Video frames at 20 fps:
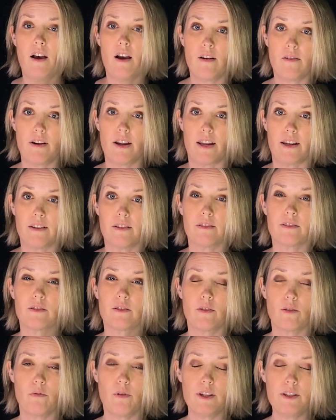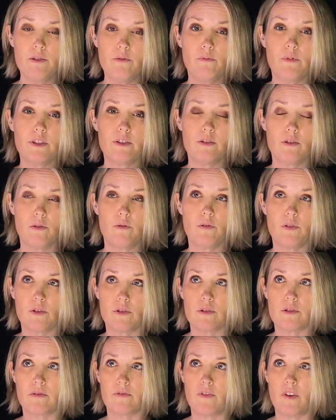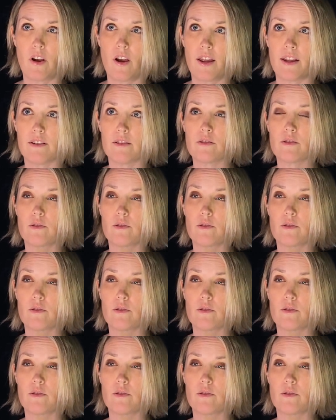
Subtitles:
All right. So the question was 2/3 of 9.